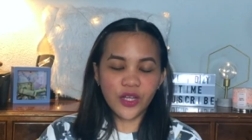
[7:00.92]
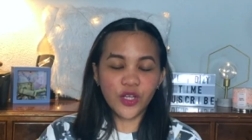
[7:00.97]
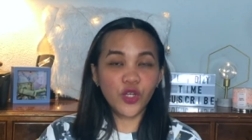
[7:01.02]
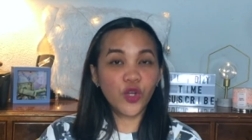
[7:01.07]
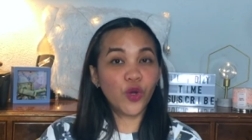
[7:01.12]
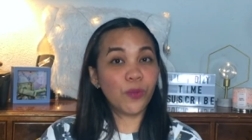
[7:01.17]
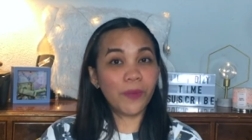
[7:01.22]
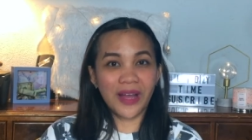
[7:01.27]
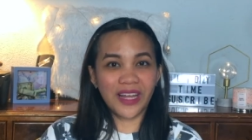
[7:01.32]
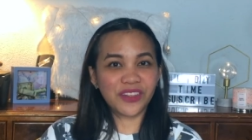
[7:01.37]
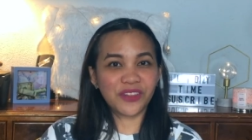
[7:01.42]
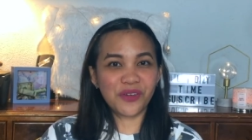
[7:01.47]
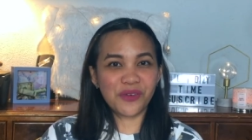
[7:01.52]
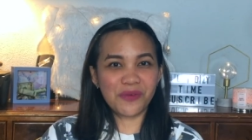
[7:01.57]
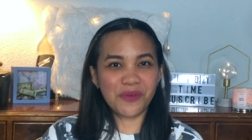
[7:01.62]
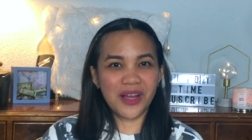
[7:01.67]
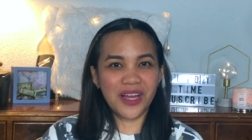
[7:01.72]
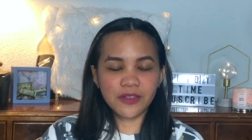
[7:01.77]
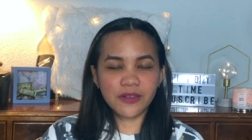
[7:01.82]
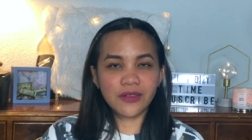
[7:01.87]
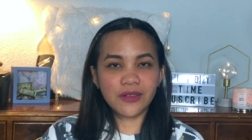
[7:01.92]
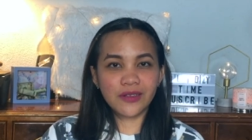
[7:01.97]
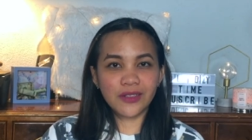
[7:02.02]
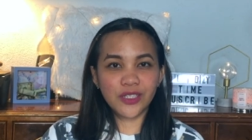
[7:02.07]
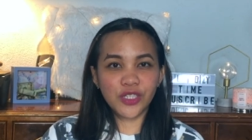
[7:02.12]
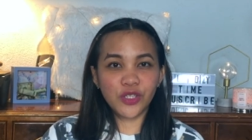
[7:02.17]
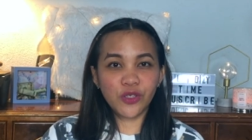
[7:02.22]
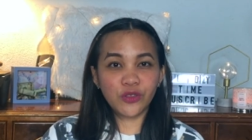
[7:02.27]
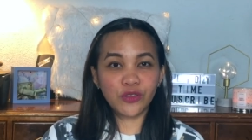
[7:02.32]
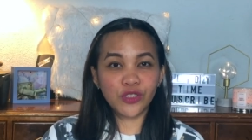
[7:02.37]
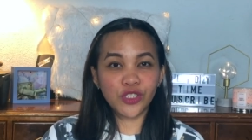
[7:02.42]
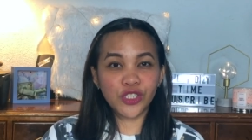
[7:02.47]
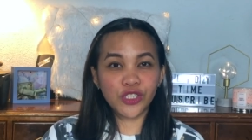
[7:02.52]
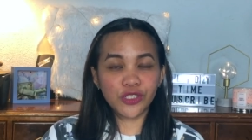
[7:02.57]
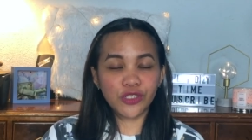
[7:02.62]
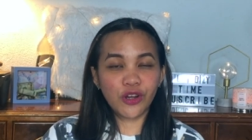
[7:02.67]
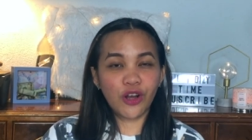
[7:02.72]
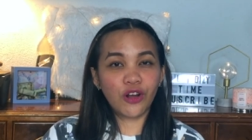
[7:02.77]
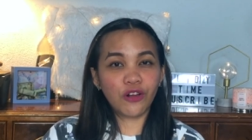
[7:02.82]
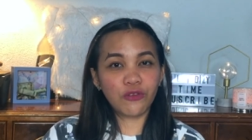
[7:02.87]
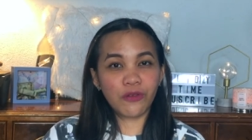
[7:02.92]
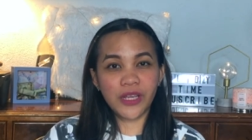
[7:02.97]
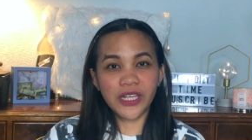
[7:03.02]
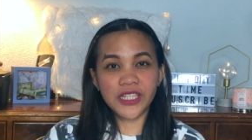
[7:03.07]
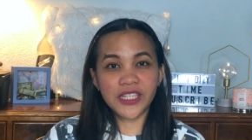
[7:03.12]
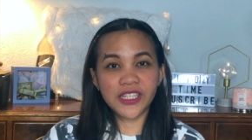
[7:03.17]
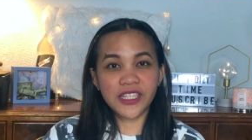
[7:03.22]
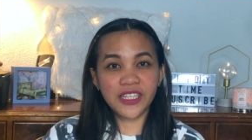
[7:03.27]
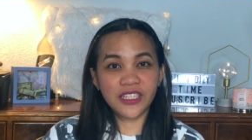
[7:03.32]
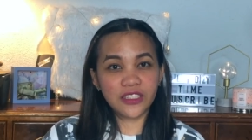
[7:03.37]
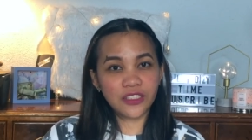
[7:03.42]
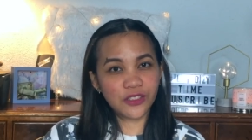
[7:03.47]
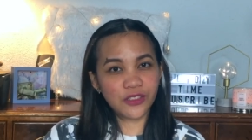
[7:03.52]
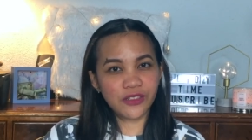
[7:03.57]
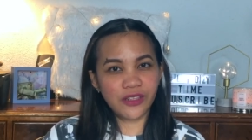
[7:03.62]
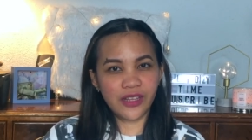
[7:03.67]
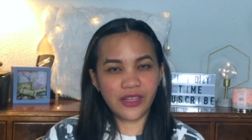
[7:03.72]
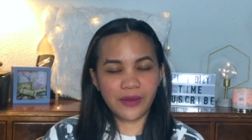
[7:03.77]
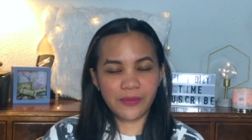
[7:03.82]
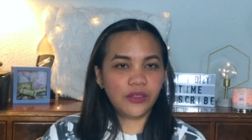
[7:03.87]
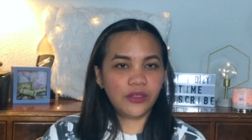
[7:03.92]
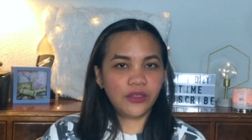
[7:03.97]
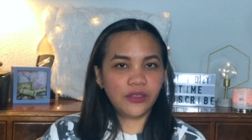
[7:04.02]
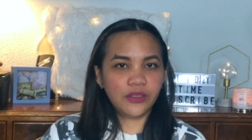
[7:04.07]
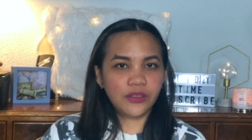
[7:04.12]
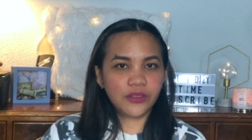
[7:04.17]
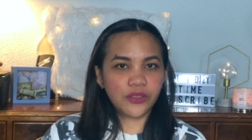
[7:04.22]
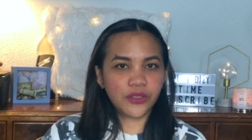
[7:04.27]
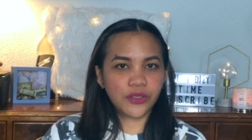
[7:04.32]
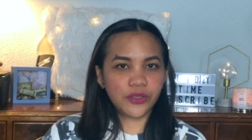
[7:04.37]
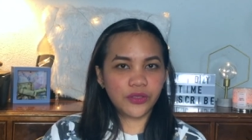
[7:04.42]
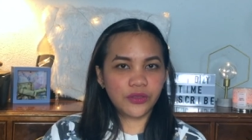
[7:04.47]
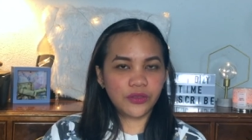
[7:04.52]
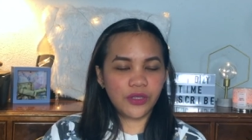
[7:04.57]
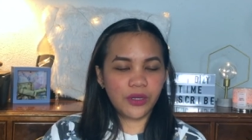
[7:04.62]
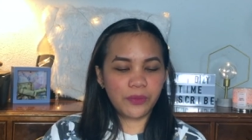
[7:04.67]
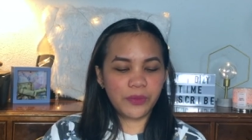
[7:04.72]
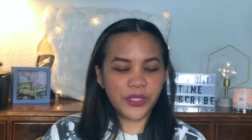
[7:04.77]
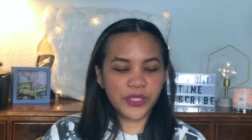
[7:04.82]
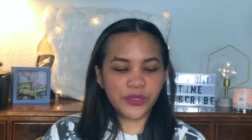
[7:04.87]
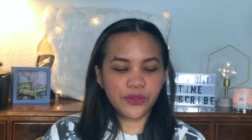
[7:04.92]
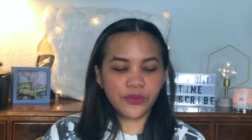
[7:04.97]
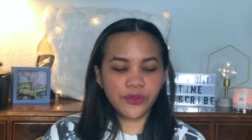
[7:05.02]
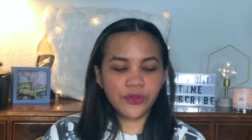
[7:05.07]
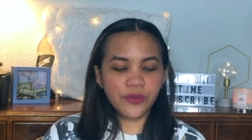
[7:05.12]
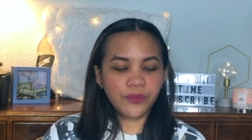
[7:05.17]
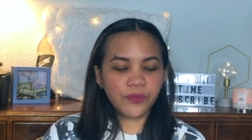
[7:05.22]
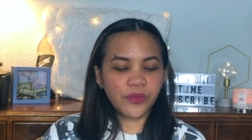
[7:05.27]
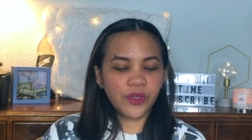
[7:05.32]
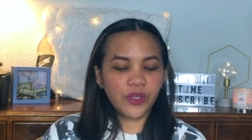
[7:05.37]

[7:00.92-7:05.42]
no matter what. So you should always yield to them. So number two,